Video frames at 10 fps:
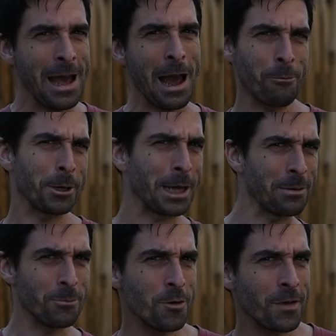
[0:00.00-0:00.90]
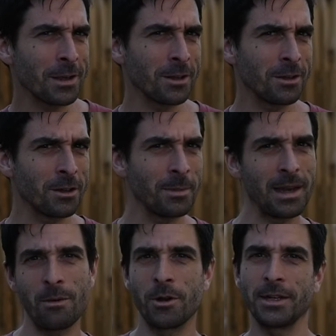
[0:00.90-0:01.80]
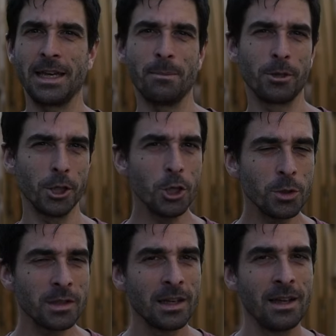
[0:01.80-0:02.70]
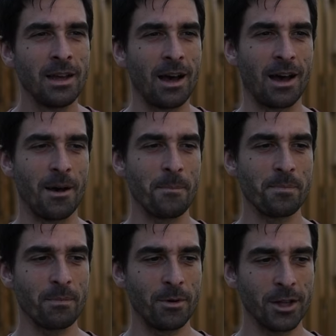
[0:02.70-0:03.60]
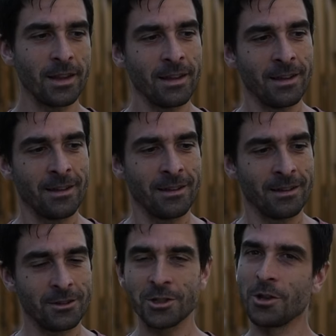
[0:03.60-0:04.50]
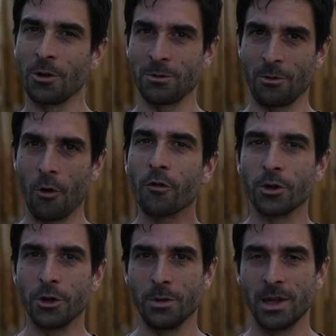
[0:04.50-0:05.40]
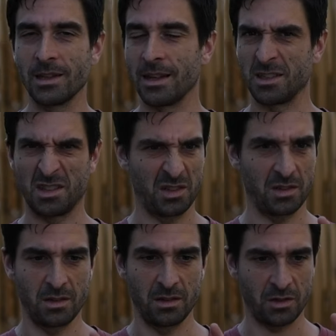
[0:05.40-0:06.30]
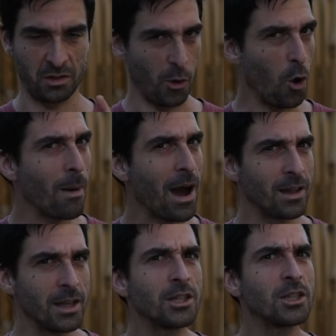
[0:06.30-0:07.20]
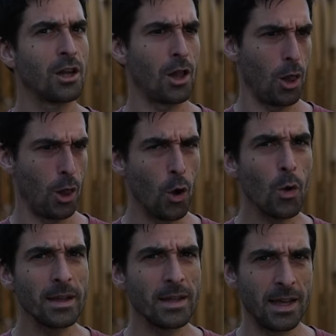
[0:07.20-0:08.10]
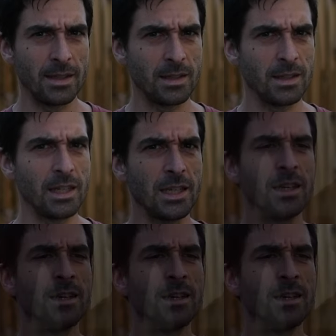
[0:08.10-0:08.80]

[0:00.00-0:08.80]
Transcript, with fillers: I want to get moving a little bit. I want to keep loose, but just don't overdo it. It's slow mileage, low intensity.